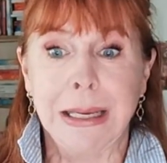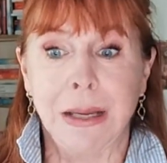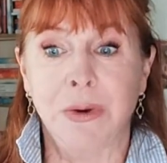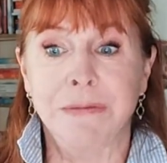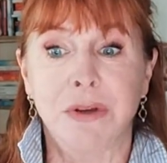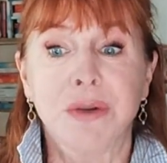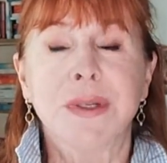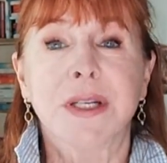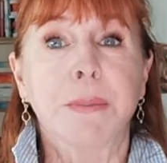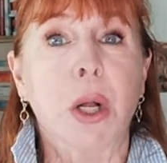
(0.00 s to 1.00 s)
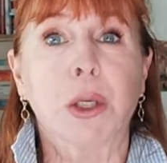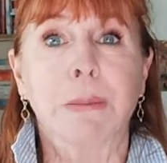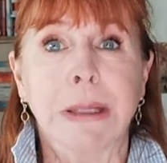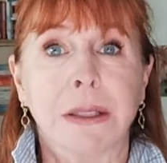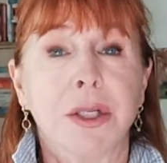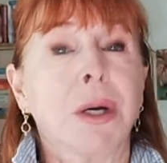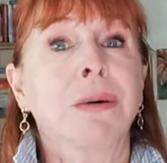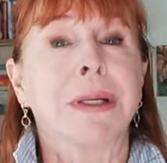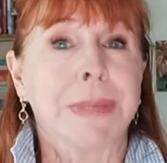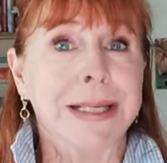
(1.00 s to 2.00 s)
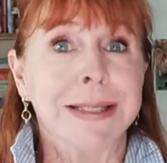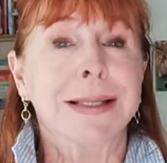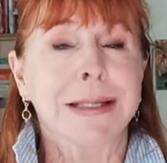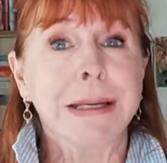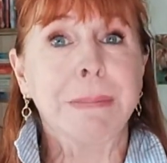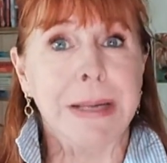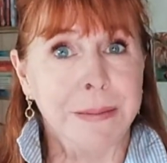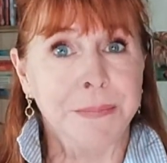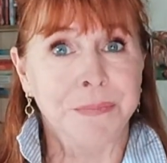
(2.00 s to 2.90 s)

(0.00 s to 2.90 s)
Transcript: and we've used up all our melatonin by sleeping.